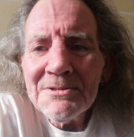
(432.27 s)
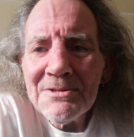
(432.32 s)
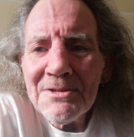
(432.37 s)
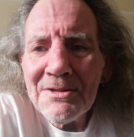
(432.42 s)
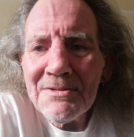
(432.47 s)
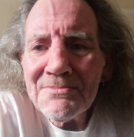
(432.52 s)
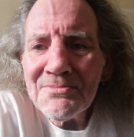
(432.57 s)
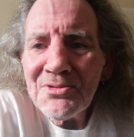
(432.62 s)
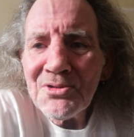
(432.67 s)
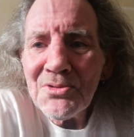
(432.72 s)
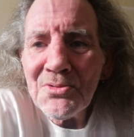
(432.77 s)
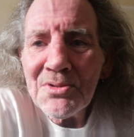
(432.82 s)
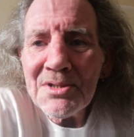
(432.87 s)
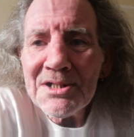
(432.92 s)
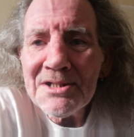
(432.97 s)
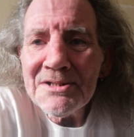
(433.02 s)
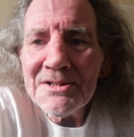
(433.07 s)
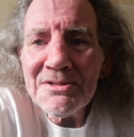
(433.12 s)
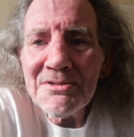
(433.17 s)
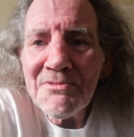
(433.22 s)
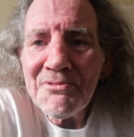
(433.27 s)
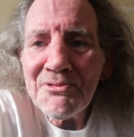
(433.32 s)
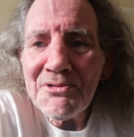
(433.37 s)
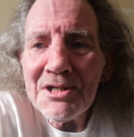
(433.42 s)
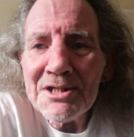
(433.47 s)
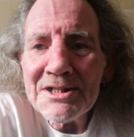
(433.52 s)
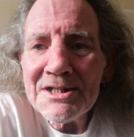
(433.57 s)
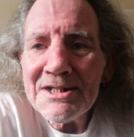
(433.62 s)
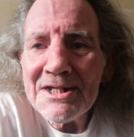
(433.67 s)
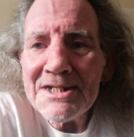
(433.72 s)
I'm talking in the
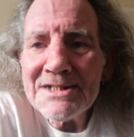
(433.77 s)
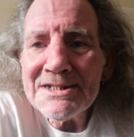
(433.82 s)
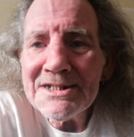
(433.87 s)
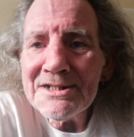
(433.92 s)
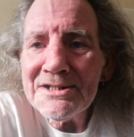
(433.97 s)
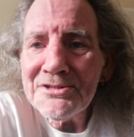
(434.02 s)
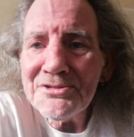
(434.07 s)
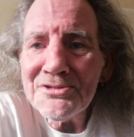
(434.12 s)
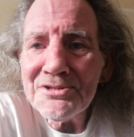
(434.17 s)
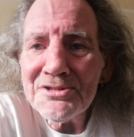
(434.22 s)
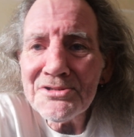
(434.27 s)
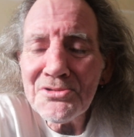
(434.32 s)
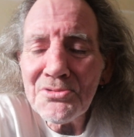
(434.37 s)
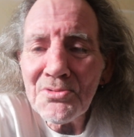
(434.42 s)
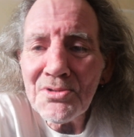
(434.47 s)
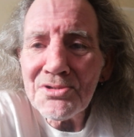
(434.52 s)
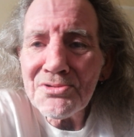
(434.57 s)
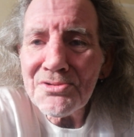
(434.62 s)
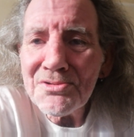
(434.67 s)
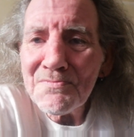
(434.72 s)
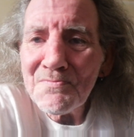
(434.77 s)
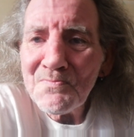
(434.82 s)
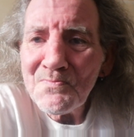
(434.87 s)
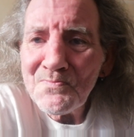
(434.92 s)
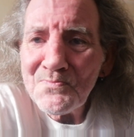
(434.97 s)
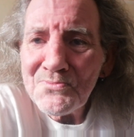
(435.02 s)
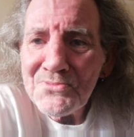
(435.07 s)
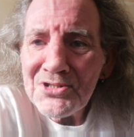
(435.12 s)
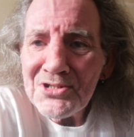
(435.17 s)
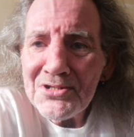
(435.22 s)
fucking 80s, this was.
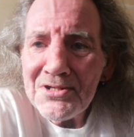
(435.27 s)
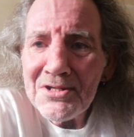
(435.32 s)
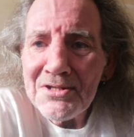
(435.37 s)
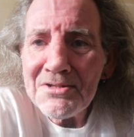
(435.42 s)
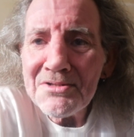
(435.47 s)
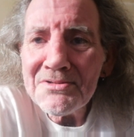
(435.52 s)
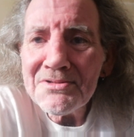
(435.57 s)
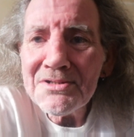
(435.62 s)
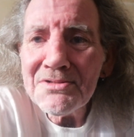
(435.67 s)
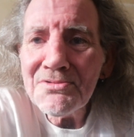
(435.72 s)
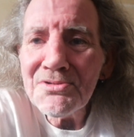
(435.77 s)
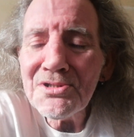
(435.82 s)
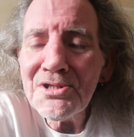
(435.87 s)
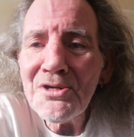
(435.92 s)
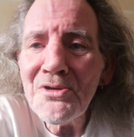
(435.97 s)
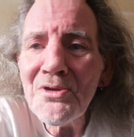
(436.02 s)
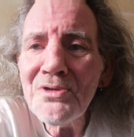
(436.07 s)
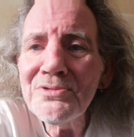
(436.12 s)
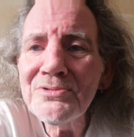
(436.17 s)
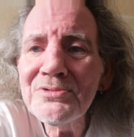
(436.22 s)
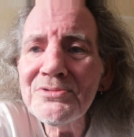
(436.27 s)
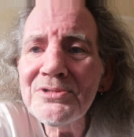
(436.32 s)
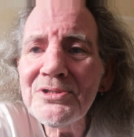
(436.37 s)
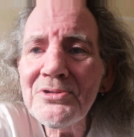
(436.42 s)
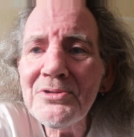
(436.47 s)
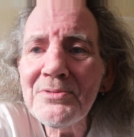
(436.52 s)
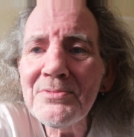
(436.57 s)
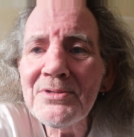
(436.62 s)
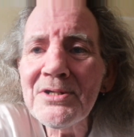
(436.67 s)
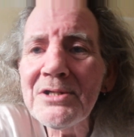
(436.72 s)
So it was a long
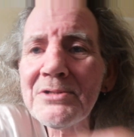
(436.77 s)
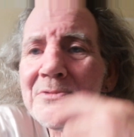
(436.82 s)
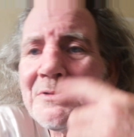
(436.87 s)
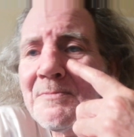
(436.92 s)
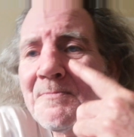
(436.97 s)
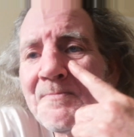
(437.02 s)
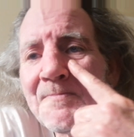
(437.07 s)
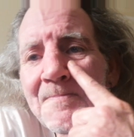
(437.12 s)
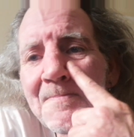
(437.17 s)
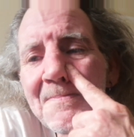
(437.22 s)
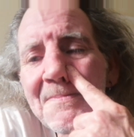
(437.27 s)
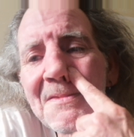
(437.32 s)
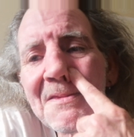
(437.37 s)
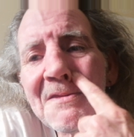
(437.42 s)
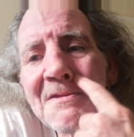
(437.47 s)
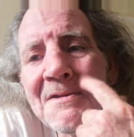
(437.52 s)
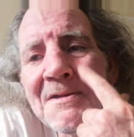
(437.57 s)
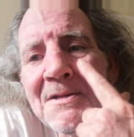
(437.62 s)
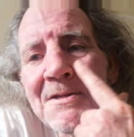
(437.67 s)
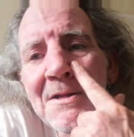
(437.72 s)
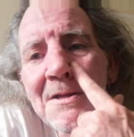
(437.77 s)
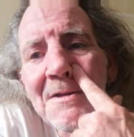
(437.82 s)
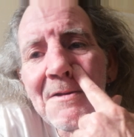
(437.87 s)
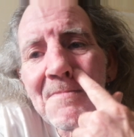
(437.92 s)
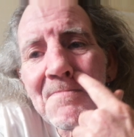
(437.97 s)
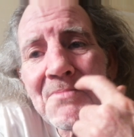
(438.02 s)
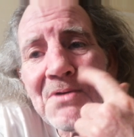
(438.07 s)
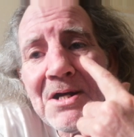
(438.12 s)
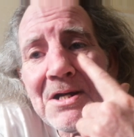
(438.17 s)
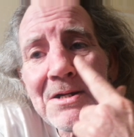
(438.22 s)
time ago.
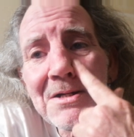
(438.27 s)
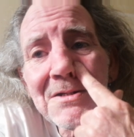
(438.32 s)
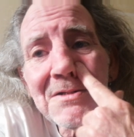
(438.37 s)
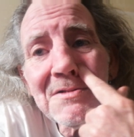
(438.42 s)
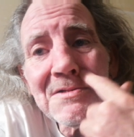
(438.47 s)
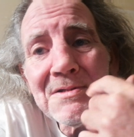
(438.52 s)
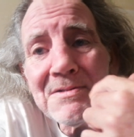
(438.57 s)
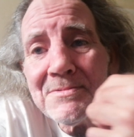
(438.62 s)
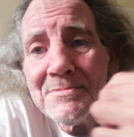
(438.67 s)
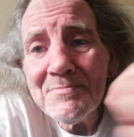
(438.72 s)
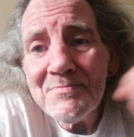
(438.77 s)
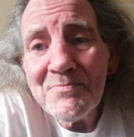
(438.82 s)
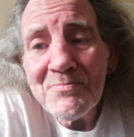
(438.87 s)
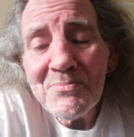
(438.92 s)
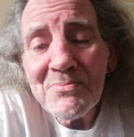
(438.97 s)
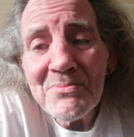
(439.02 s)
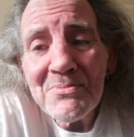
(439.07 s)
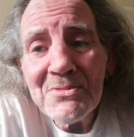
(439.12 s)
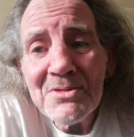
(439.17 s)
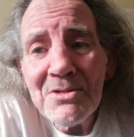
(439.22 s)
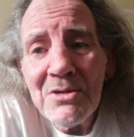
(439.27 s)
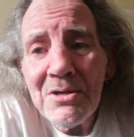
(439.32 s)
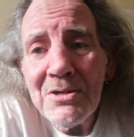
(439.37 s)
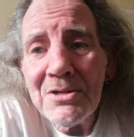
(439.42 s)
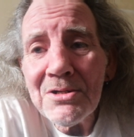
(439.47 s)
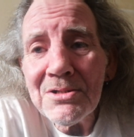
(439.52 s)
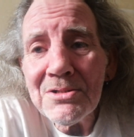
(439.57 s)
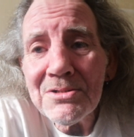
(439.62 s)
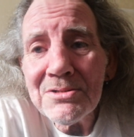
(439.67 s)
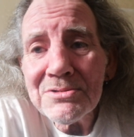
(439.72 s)
But,
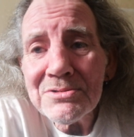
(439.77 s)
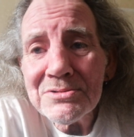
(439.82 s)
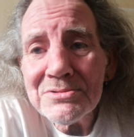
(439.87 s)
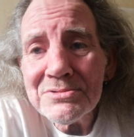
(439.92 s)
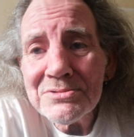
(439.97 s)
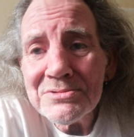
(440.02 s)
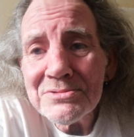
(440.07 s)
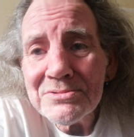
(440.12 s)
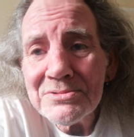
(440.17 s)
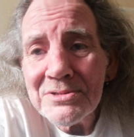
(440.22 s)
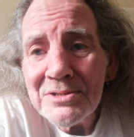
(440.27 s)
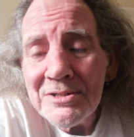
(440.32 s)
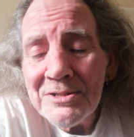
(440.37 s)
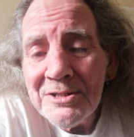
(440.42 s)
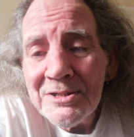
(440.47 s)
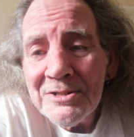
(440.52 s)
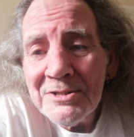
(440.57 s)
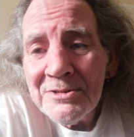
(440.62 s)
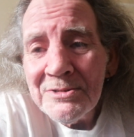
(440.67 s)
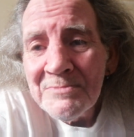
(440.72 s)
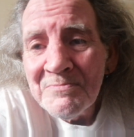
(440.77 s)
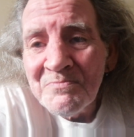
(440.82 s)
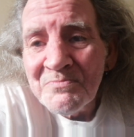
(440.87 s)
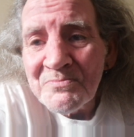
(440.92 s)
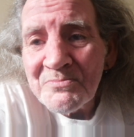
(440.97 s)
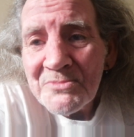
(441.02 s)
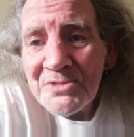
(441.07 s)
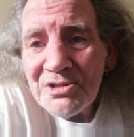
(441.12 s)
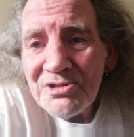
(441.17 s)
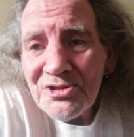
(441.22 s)
oh,
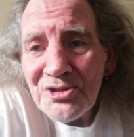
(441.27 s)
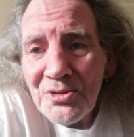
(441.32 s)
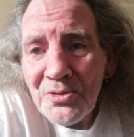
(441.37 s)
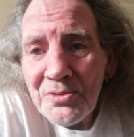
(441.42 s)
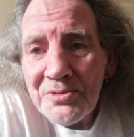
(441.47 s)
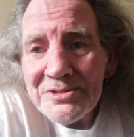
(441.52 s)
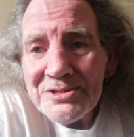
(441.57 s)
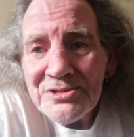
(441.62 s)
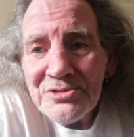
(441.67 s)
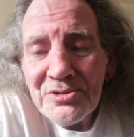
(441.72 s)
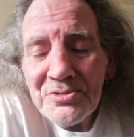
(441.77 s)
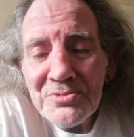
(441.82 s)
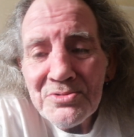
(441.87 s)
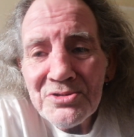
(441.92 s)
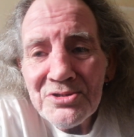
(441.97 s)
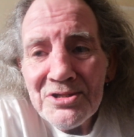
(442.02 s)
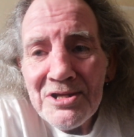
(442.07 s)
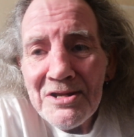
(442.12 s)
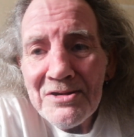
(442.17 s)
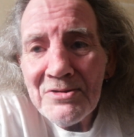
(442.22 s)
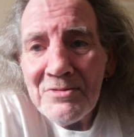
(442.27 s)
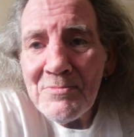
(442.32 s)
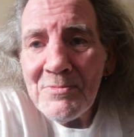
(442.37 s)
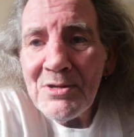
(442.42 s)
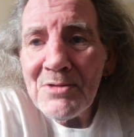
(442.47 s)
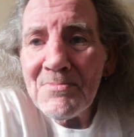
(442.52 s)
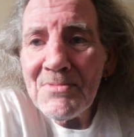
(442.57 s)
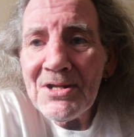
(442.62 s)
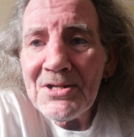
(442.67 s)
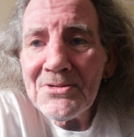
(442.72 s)
the stories he was telling
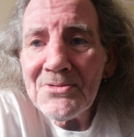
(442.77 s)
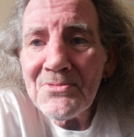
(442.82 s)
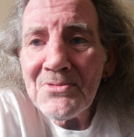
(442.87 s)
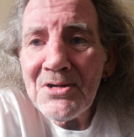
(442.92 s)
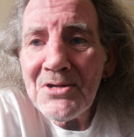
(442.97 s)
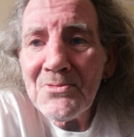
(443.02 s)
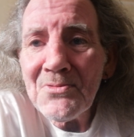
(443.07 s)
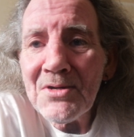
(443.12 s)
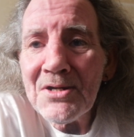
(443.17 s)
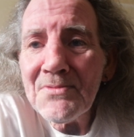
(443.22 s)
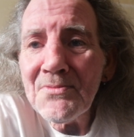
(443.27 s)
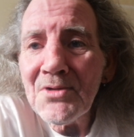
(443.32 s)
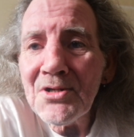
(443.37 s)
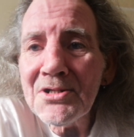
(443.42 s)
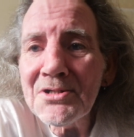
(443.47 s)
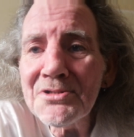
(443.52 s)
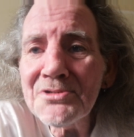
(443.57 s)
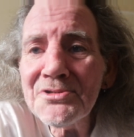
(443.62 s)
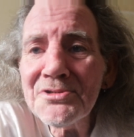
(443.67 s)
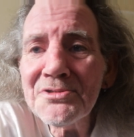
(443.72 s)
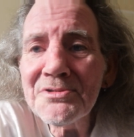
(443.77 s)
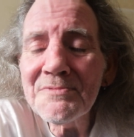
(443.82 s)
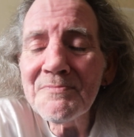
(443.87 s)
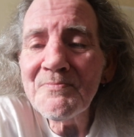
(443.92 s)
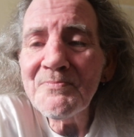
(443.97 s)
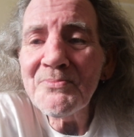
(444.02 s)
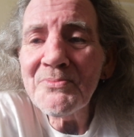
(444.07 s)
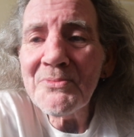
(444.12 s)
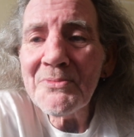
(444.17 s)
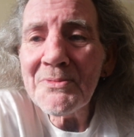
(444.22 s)
me about the railway works
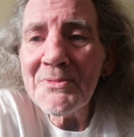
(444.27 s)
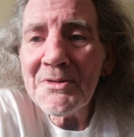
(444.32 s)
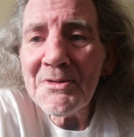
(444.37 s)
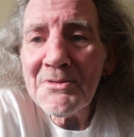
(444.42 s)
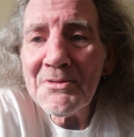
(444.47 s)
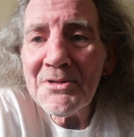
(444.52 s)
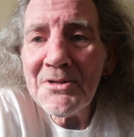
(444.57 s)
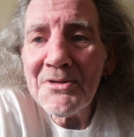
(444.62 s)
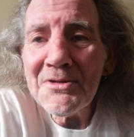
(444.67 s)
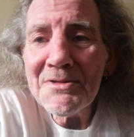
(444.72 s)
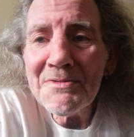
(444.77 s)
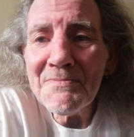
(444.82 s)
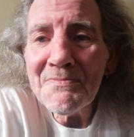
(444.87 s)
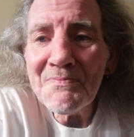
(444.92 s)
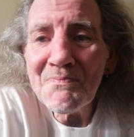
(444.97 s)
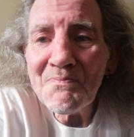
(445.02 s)
and like